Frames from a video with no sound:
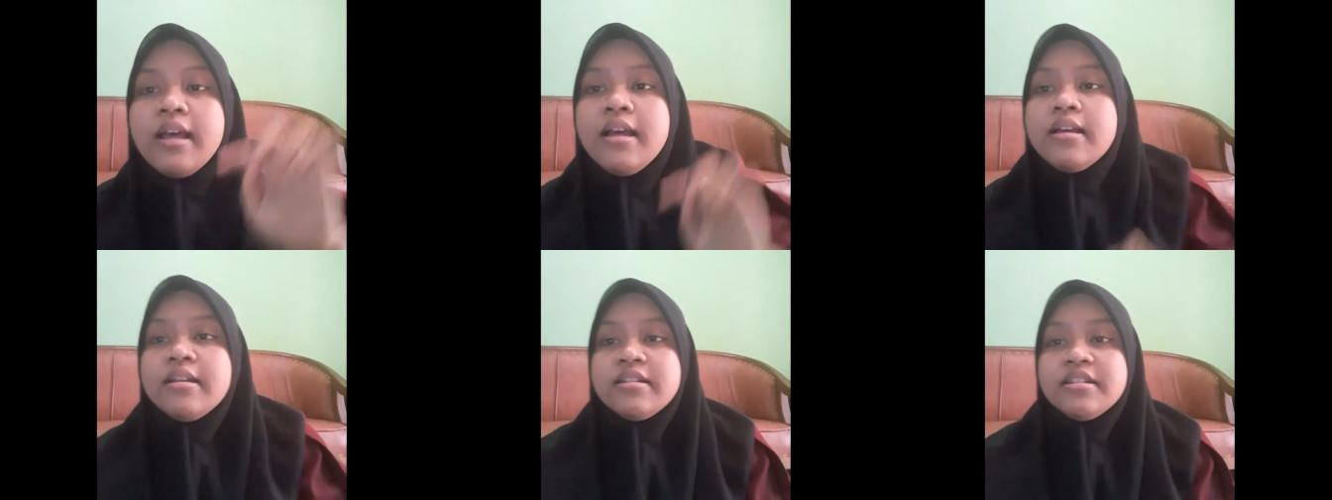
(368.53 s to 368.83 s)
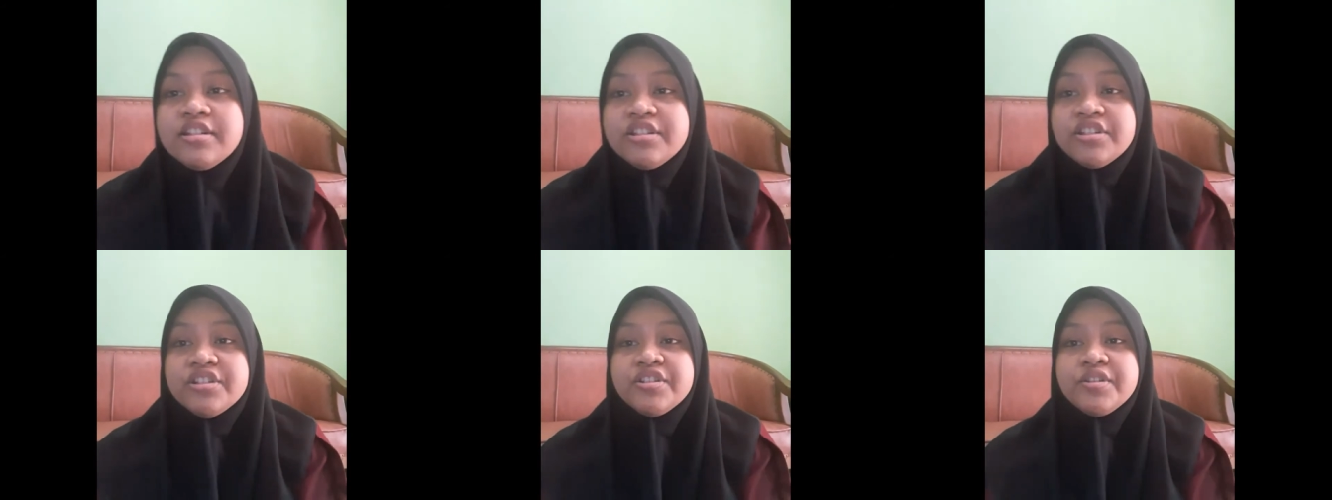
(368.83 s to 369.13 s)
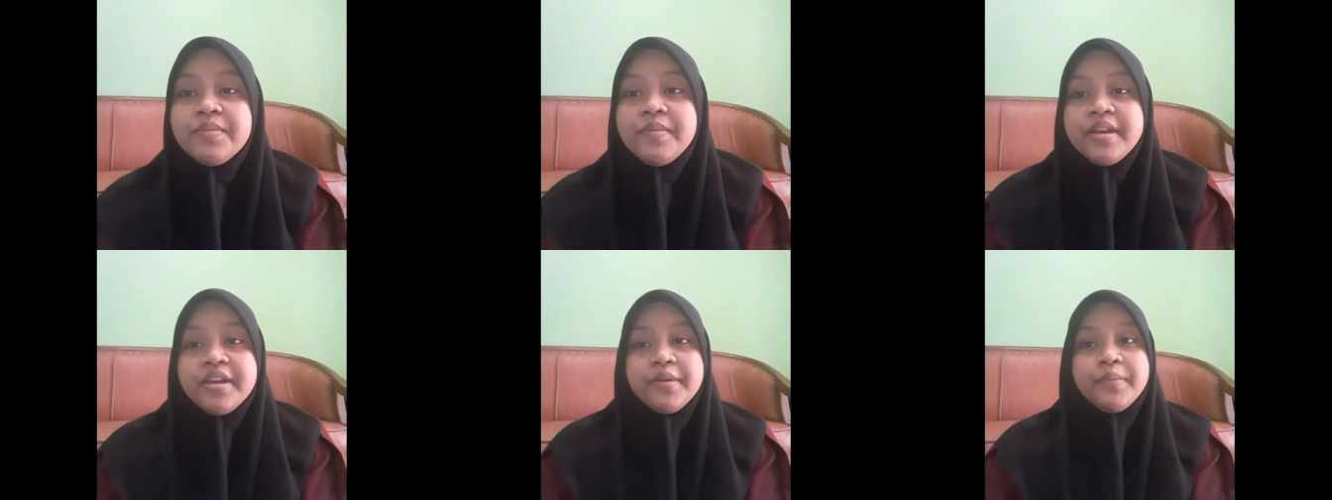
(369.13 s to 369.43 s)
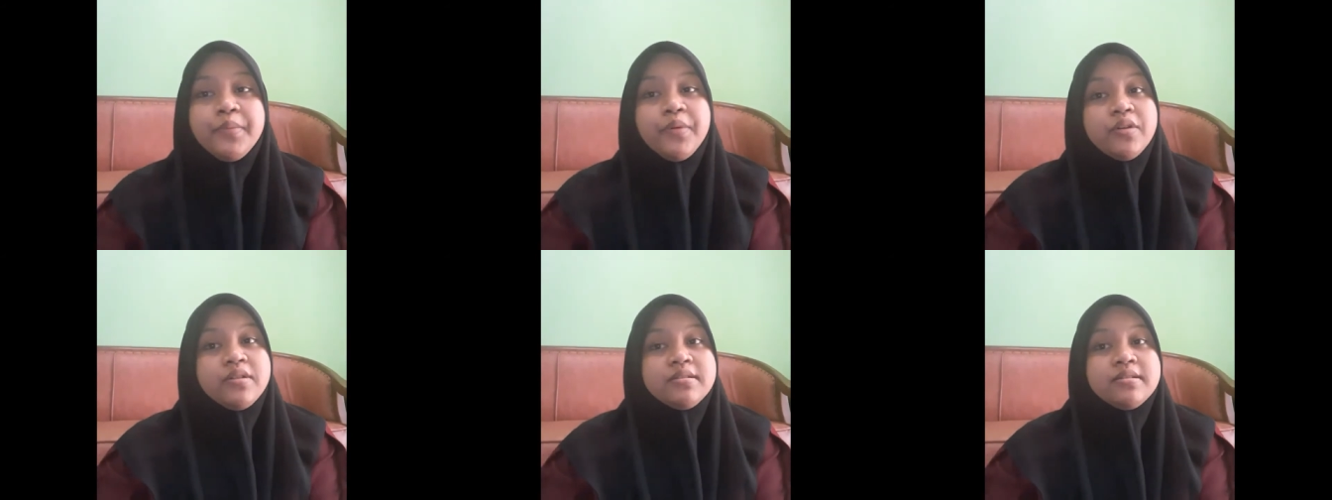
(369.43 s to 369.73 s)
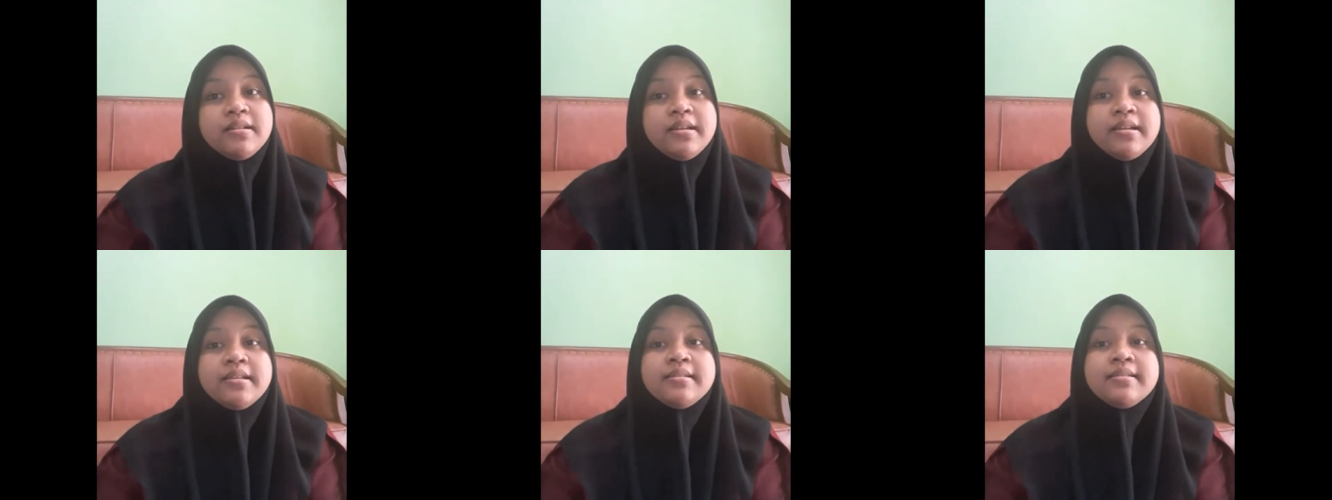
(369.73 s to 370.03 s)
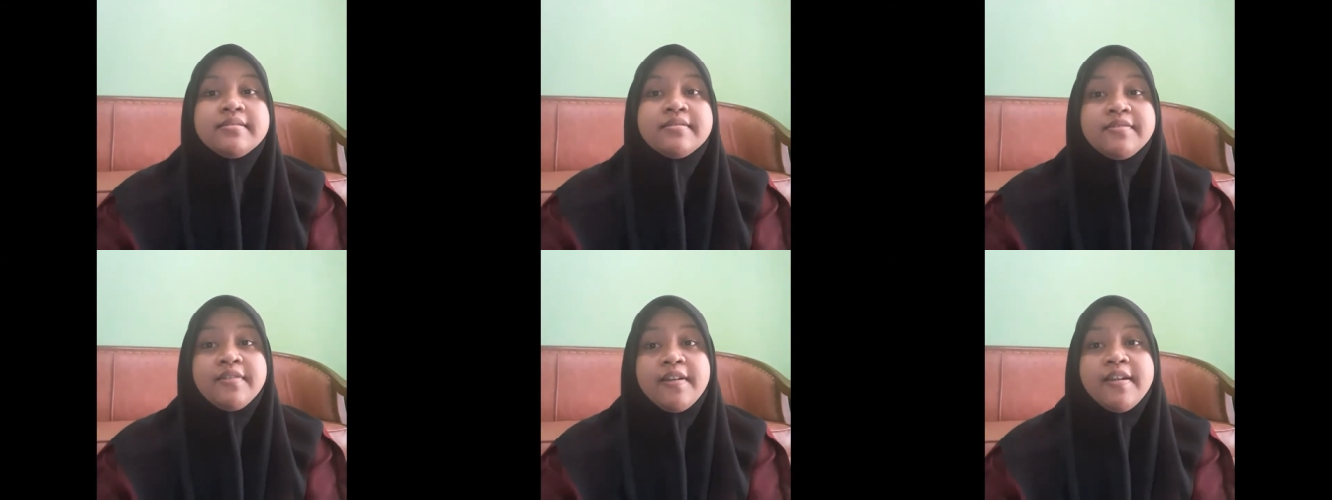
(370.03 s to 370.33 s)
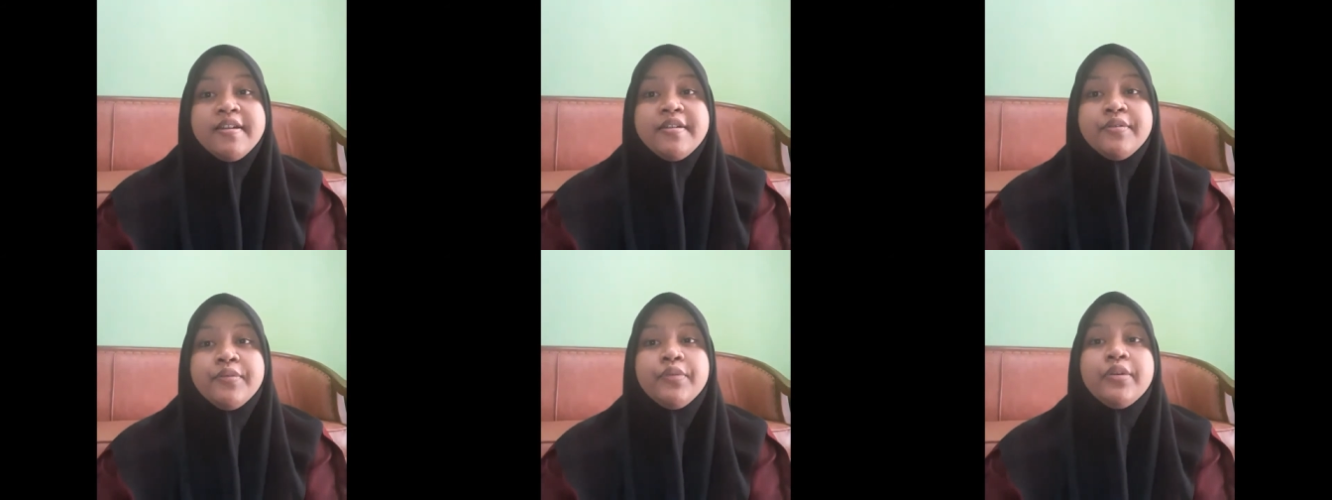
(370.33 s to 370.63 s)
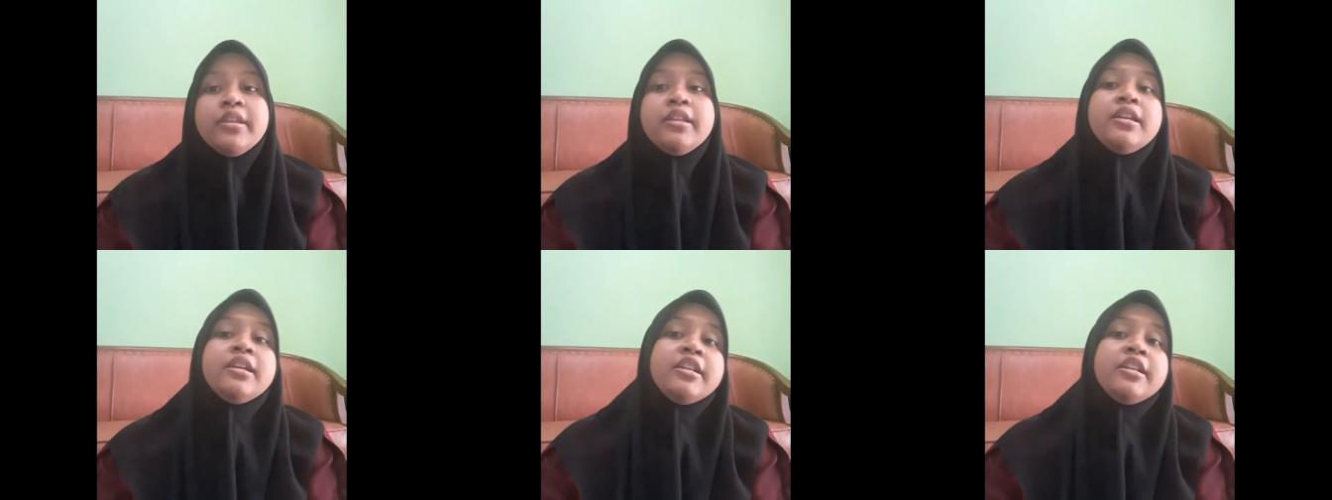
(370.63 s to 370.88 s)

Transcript: Decision making process start with